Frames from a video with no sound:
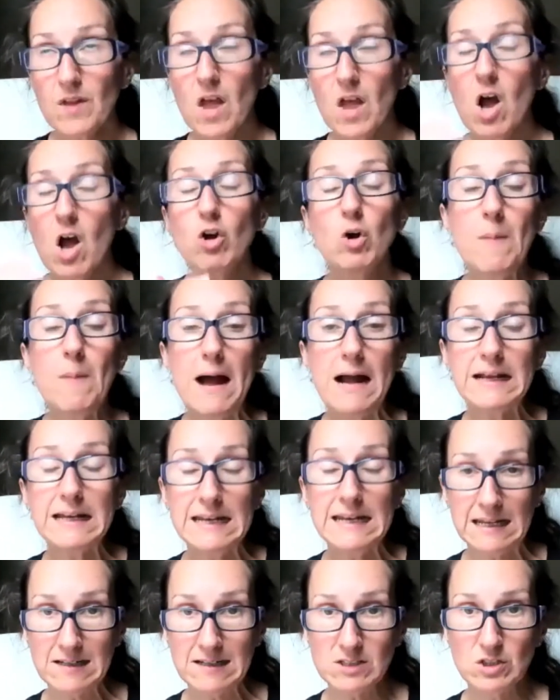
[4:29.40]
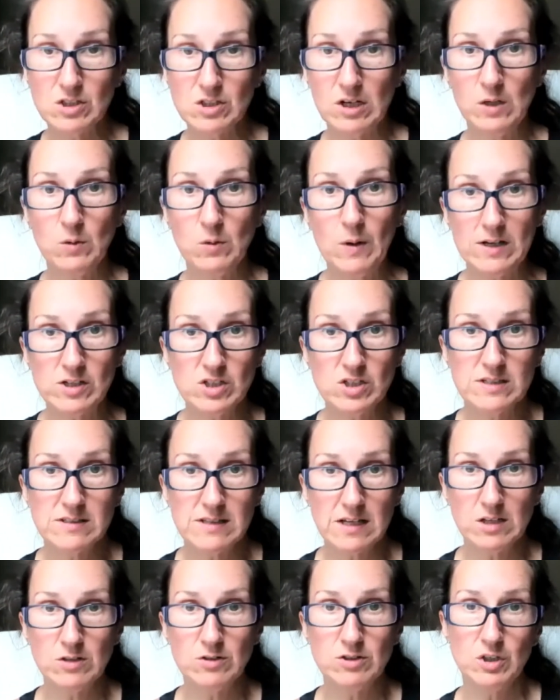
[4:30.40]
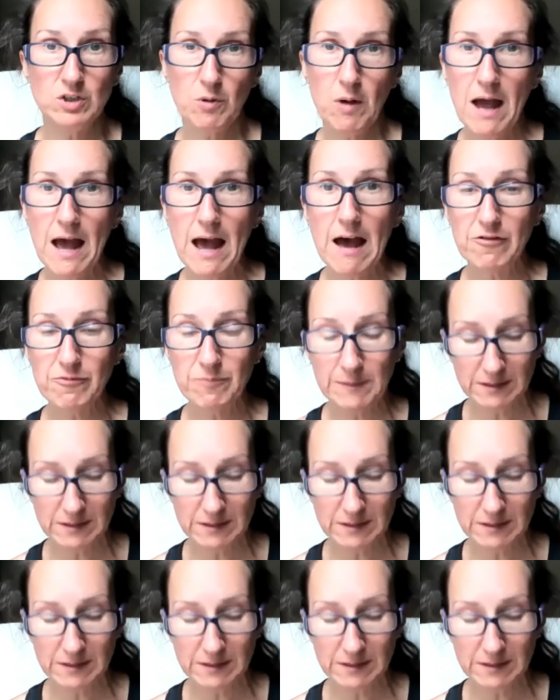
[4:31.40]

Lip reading: I'll go back and answer any questions that you do have.